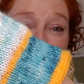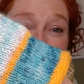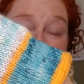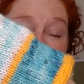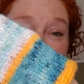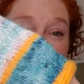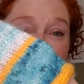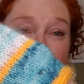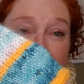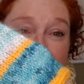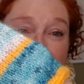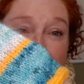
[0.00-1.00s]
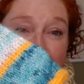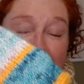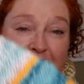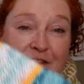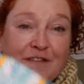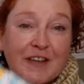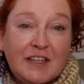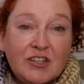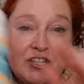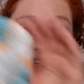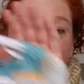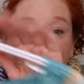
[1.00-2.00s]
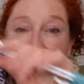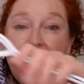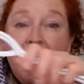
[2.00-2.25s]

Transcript: I just love that finishing.